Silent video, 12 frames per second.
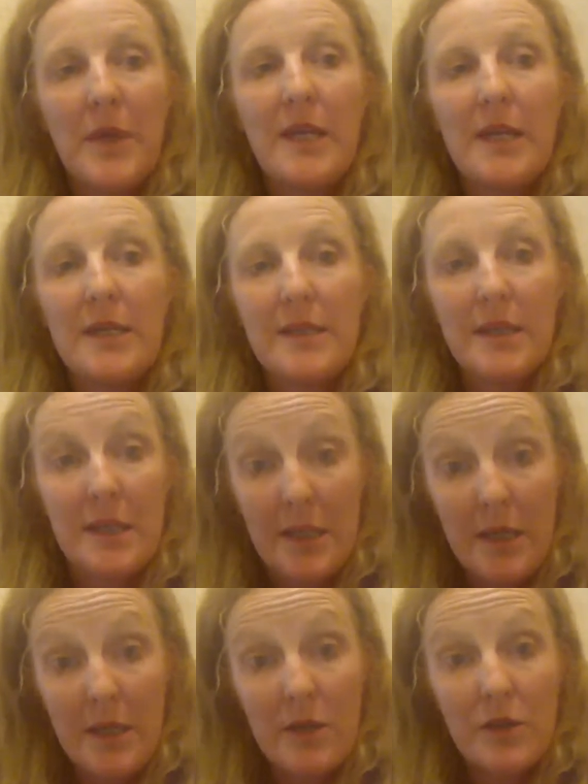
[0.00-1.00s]
He's the
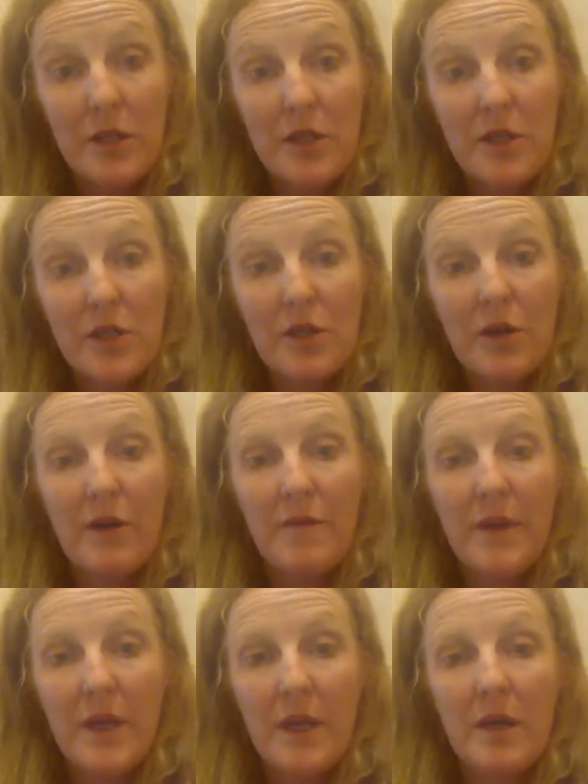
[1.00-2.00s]
Senior Teacher
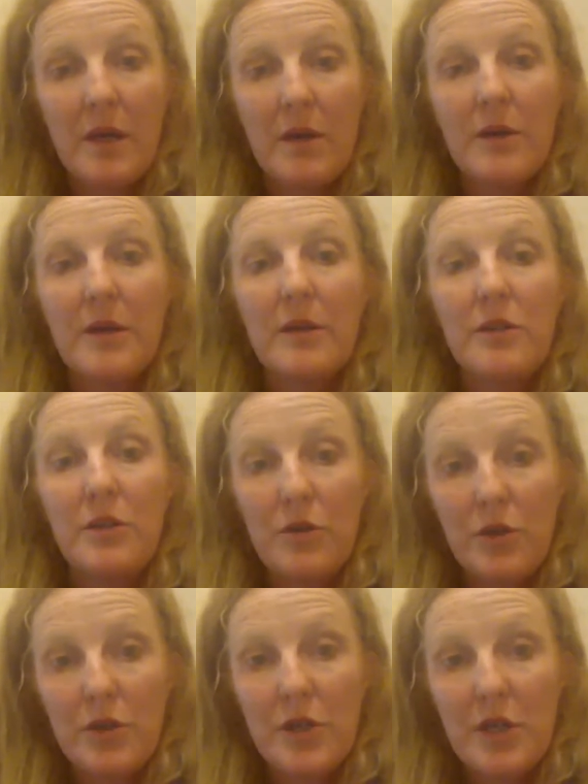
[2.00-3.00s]
of the Year. The
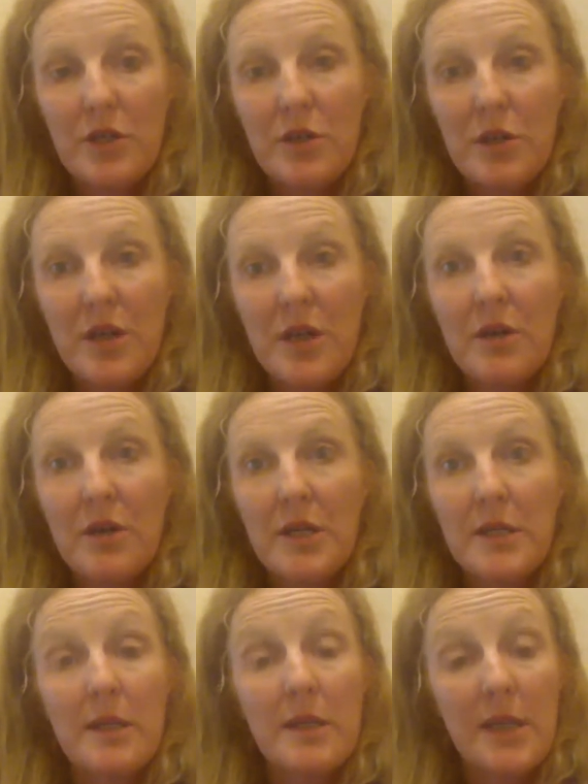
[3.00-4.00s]
Junior Teacher of the
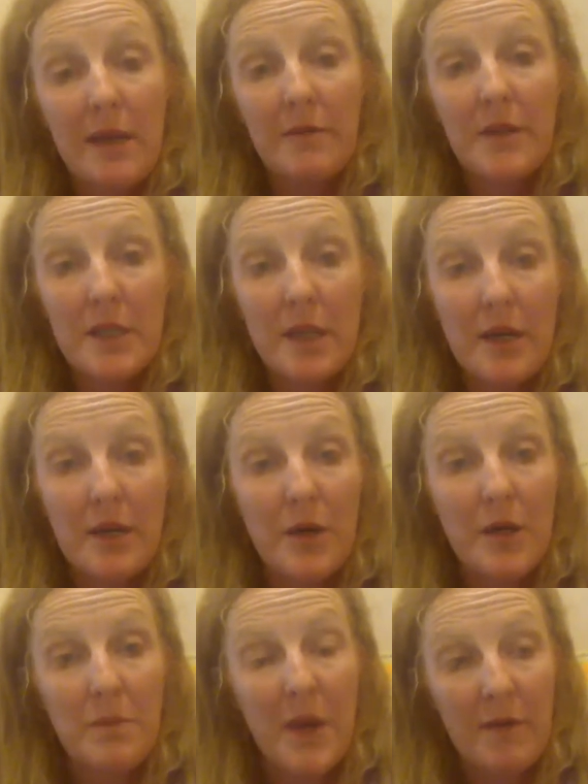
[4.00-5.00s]
Year is Dave
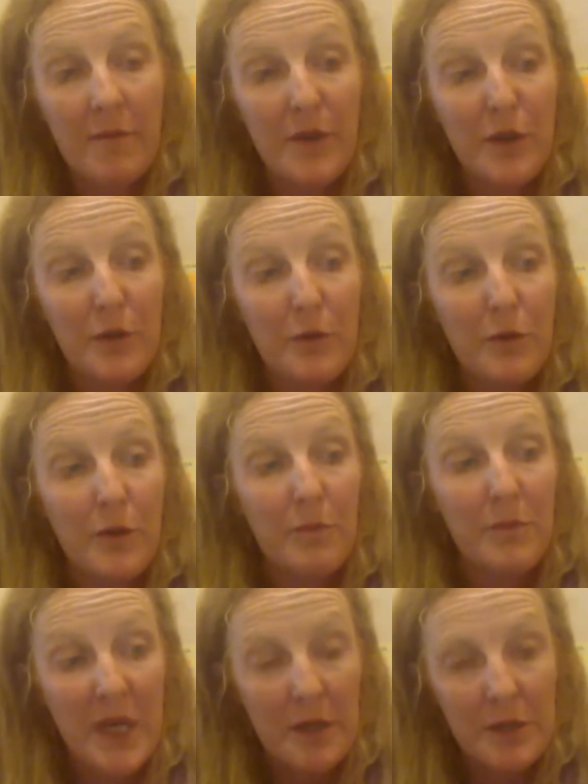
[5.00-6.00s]
Lozano at Mountain View
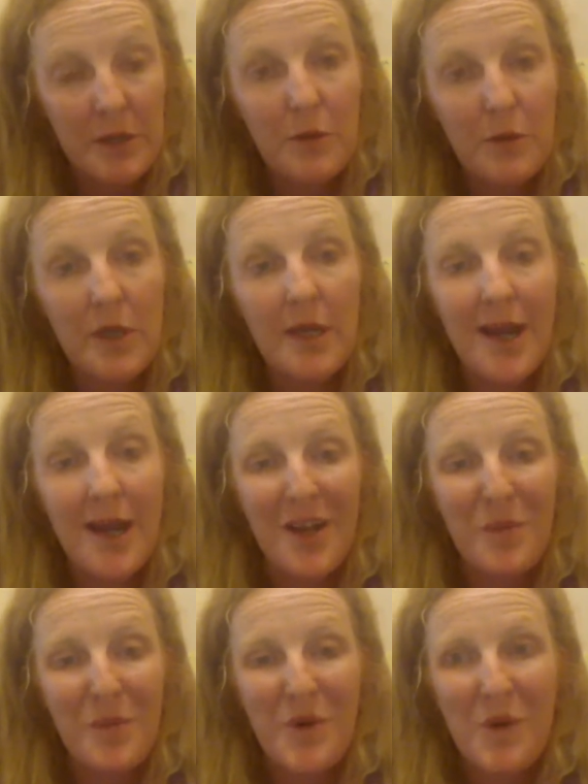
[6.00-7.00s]
Middle School in
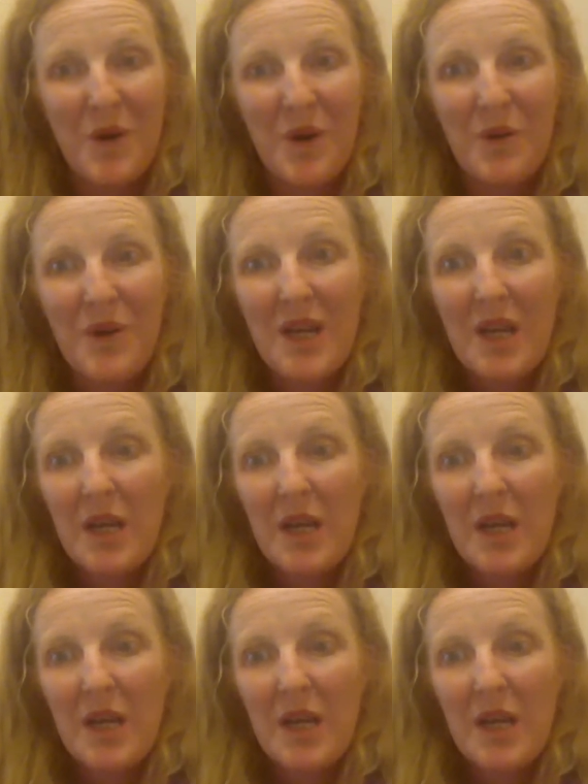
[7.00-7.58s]
Alamogordo.